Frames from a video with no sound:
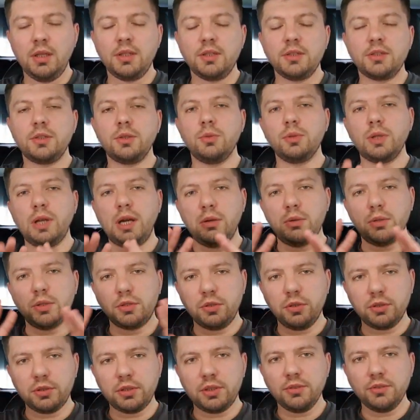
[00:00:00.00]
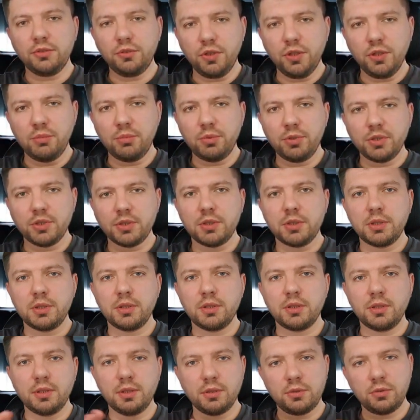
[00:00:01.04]
So our total trip is
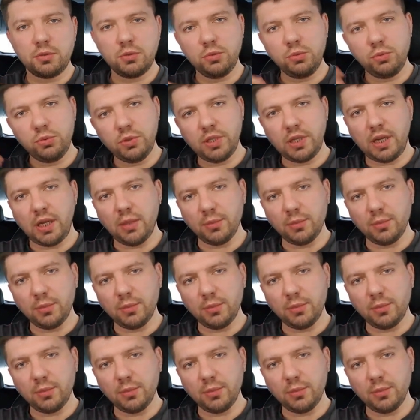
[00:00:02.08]
to the